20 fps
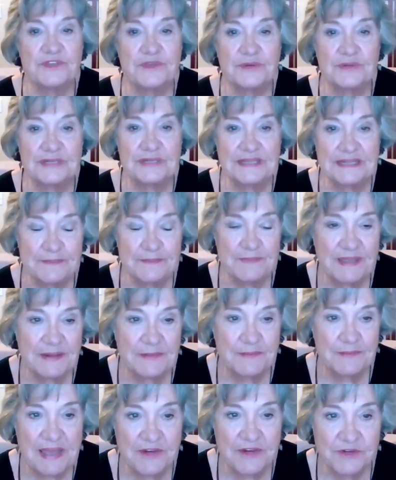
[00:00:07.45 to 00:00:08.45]
with you a little
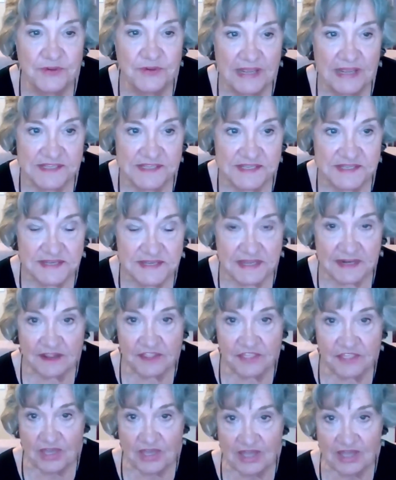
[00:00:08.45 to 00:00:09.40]
bit about transcendental